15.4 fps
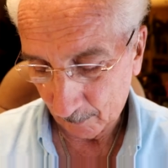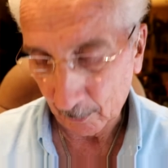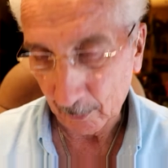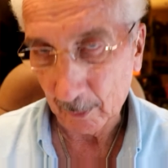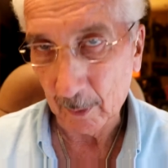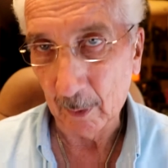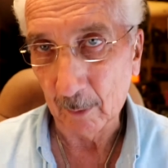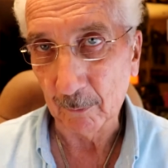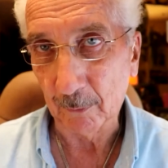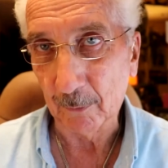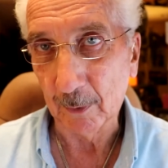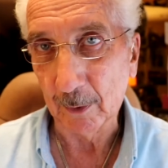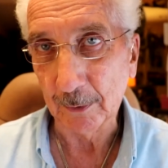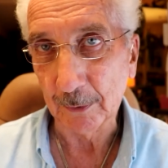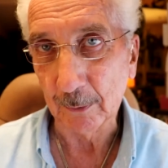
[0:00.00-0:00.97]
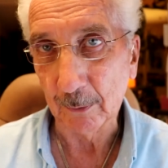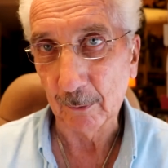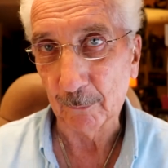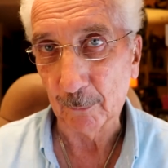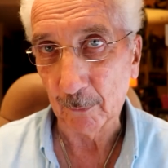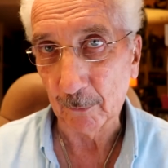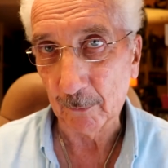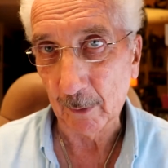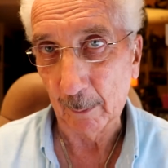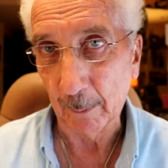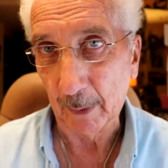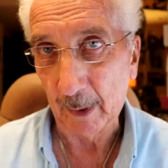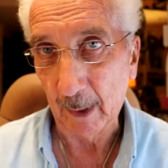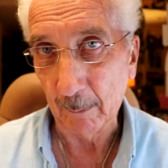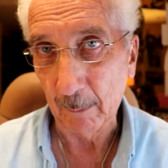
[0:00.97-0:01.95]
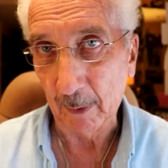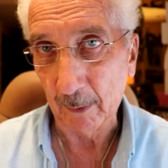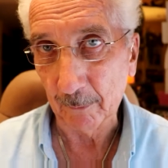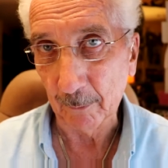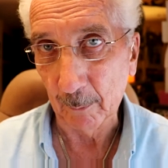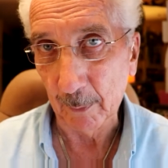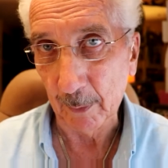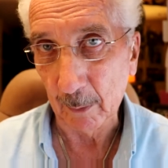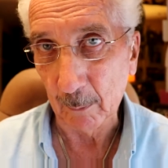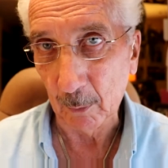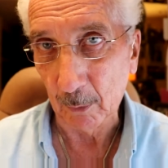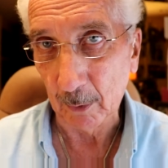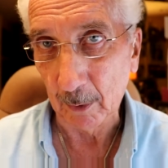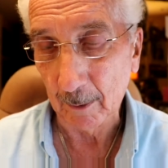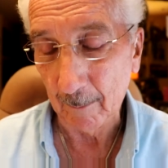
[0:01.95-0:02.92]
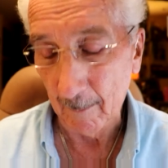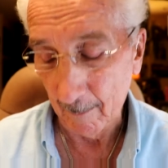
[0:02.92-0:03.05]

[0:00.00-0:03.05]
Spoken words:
our conversation the first time I came back from Myanmar.